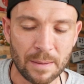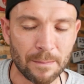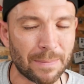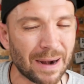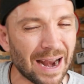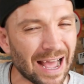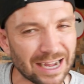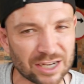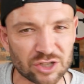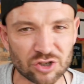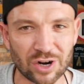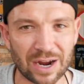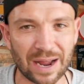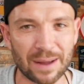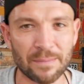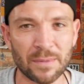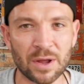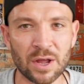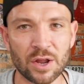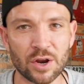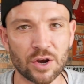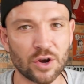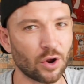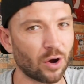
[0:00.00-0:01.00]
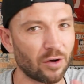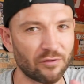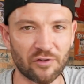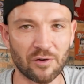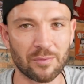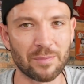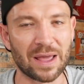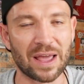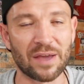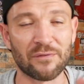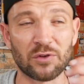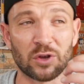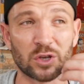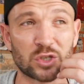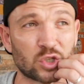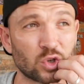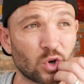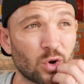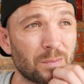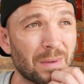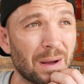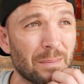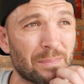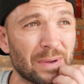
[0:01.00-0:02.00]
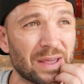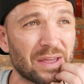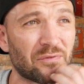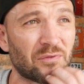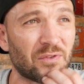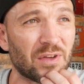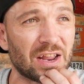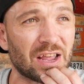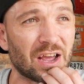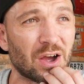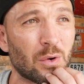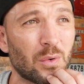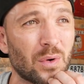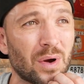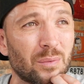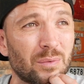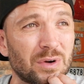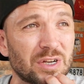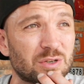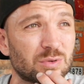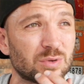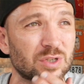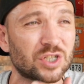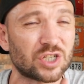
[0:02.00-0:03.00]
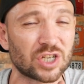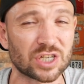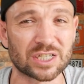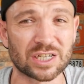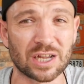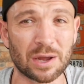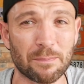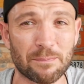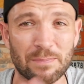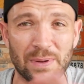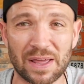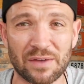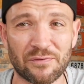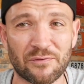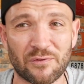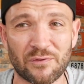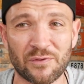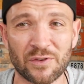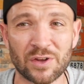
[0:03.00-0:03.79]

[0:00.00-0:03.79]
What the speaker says: black tripe, not for me. If you saw my beef video, which was just a beef